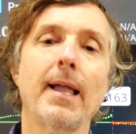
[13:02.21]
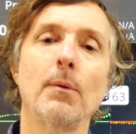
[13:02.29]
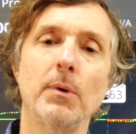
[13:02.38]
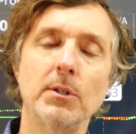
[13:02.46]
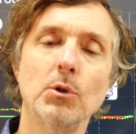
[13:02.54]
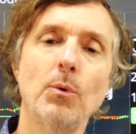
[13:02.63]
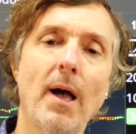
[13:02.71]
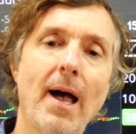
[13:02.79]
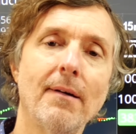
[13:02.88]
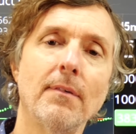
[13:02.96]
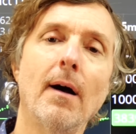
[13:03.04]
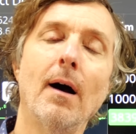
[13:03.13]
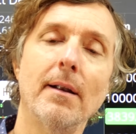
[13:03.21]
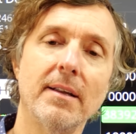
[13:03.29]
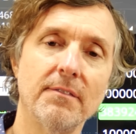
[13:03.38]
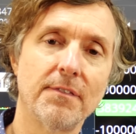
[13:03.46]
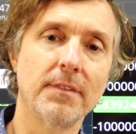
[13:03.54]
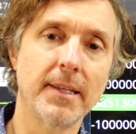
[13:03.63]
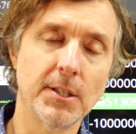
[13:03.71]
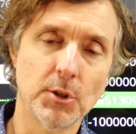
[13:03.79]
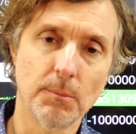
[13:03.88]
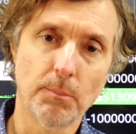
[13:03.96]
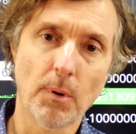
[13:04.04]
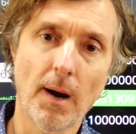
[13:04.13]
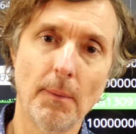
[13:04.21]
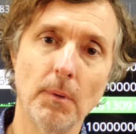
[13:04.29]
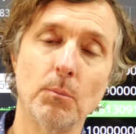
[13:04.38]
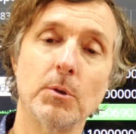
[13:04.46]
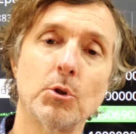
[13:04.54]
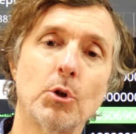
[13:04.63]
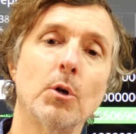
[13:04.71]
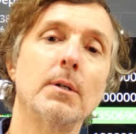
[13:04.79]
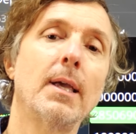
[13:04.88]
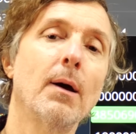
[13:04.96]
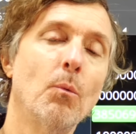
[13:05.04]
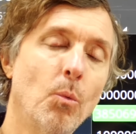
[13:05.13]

and we do have an inflation problem which could get